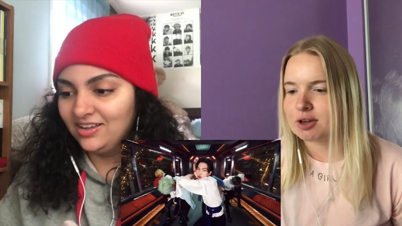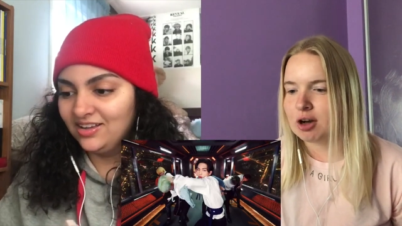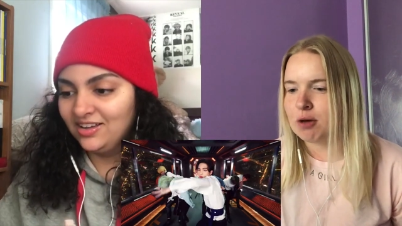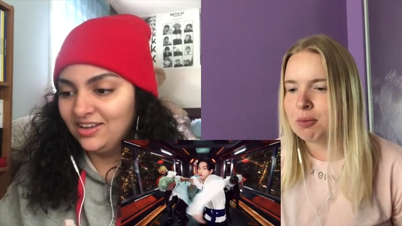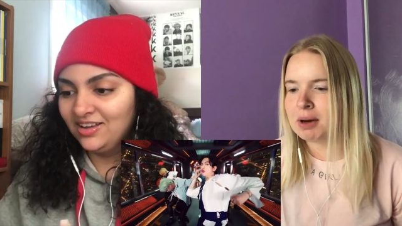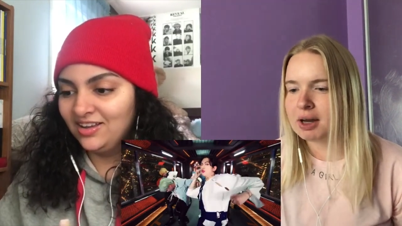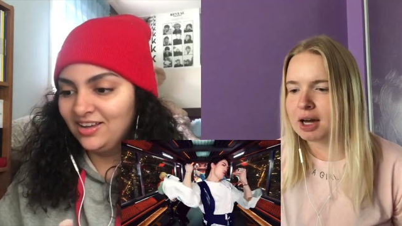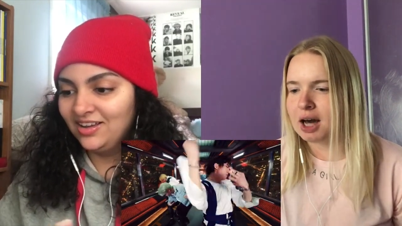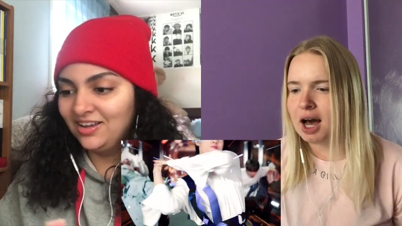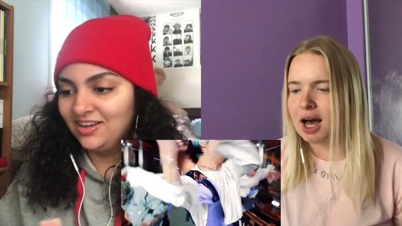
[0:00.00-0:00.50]
Speaker 1: Oh
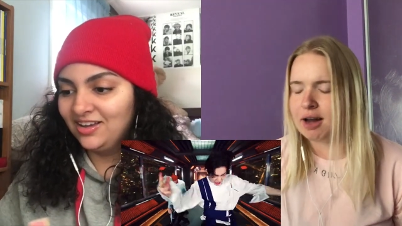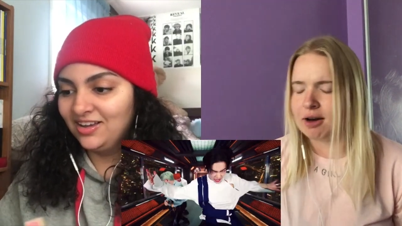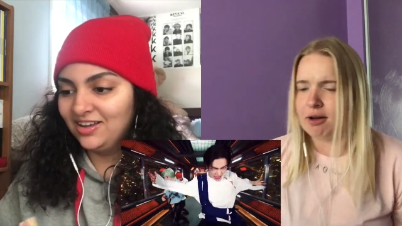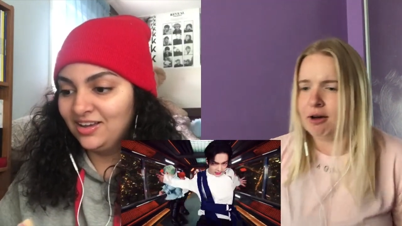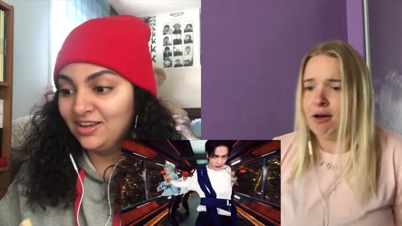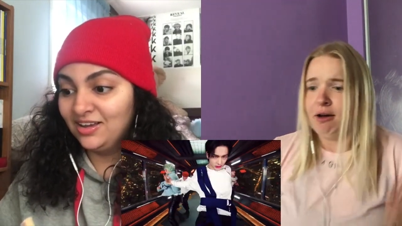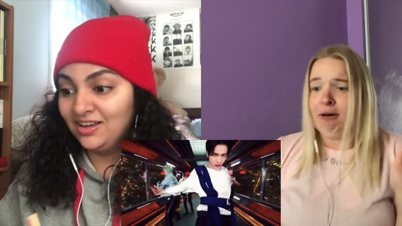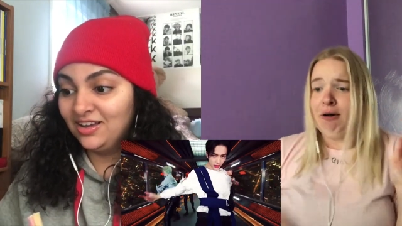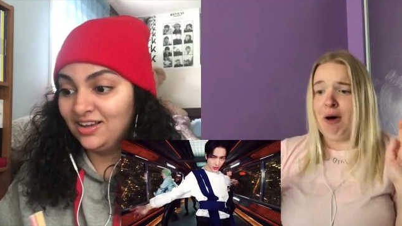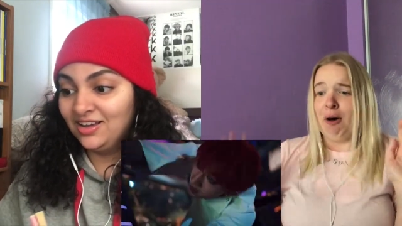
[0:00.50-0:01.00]
my god.
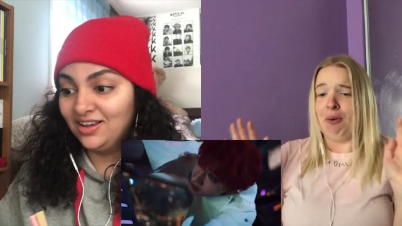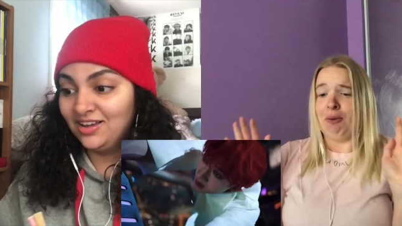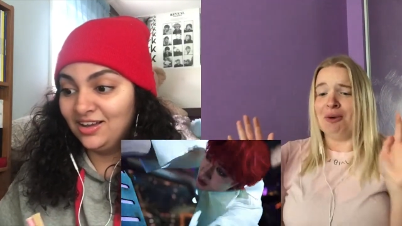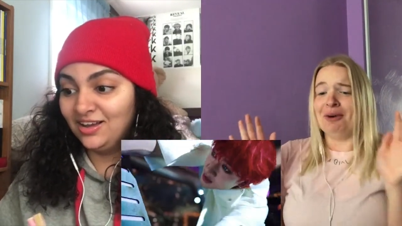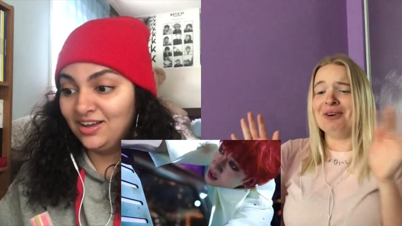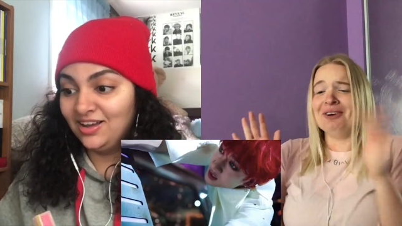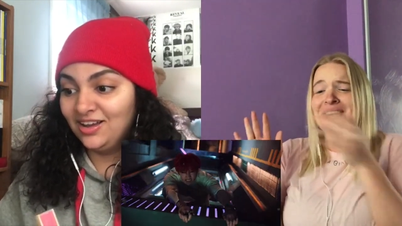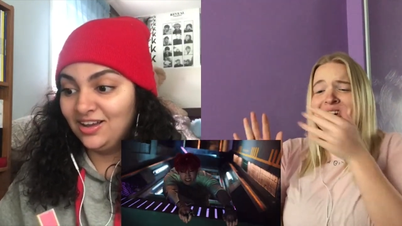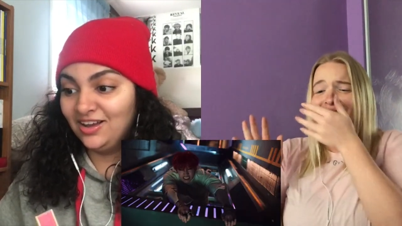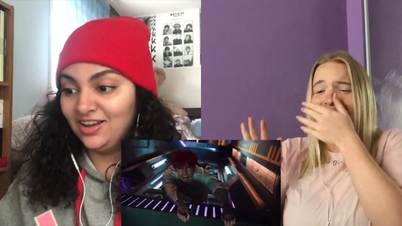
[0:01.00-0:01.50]

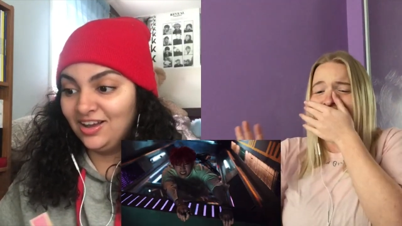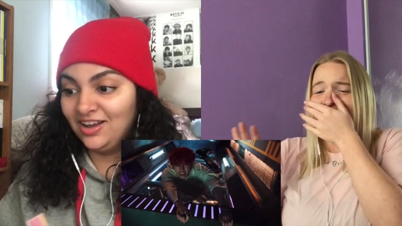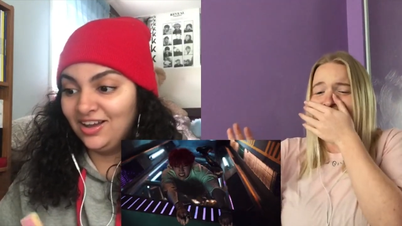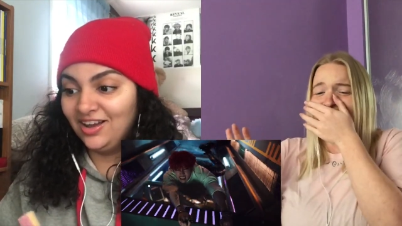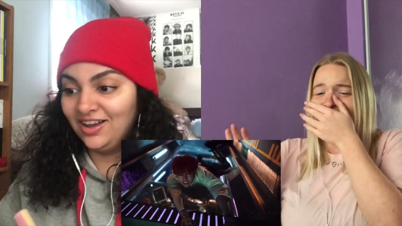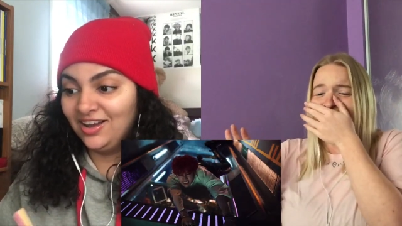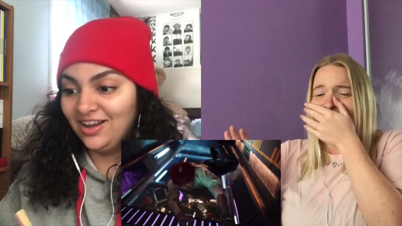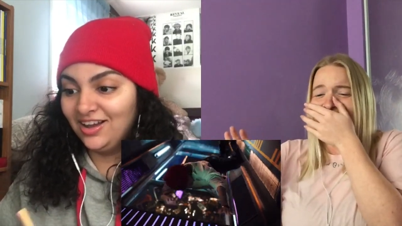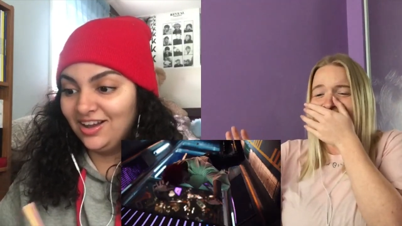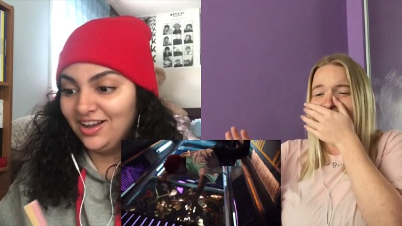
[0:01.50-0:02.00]
Whoa!
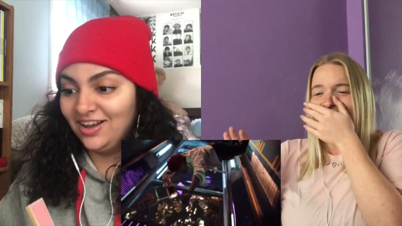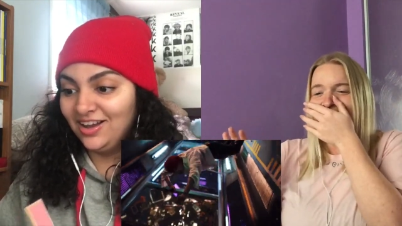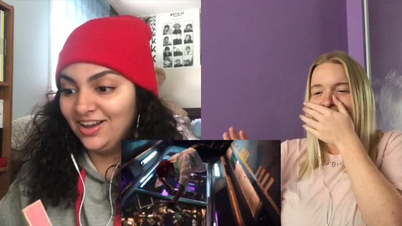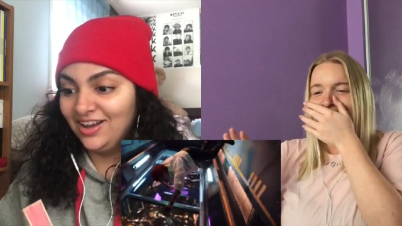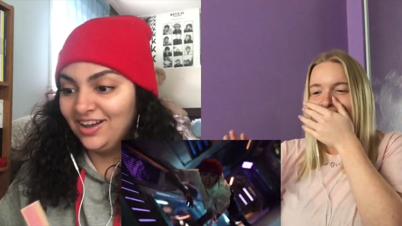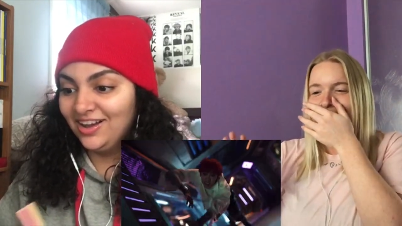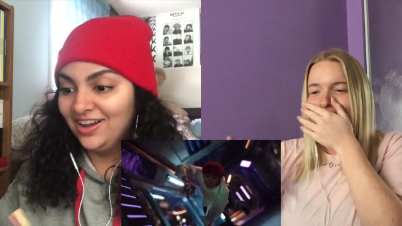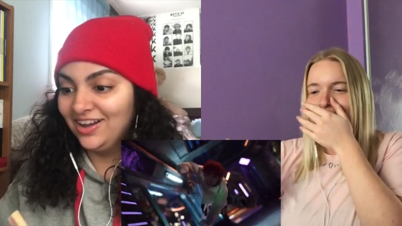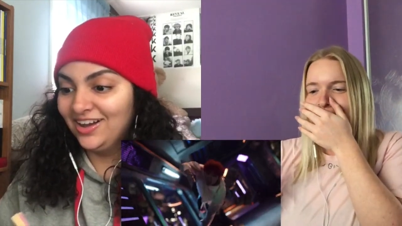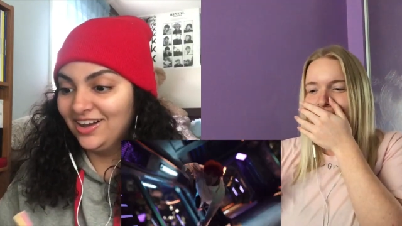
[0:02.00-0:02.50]

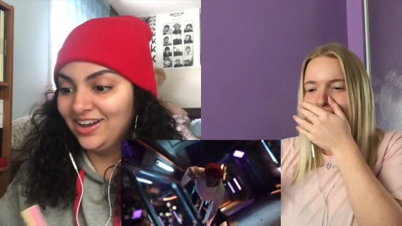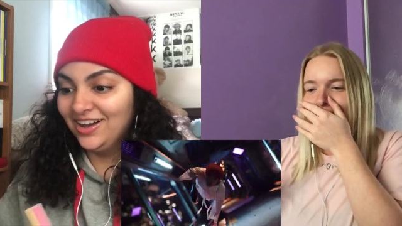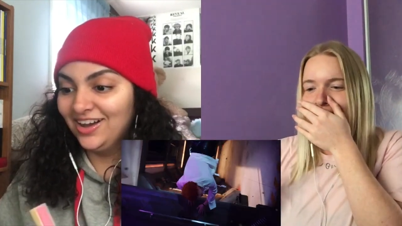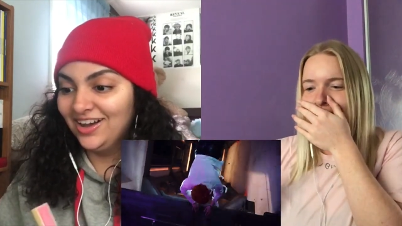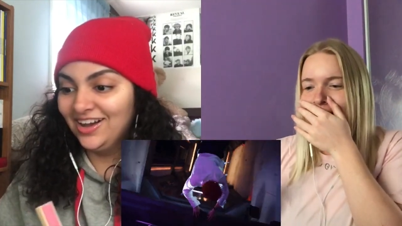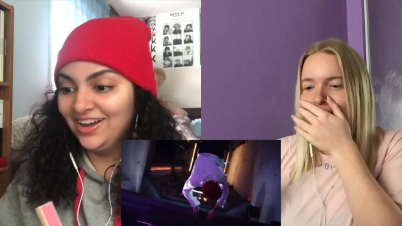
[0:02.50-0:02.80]
Bit,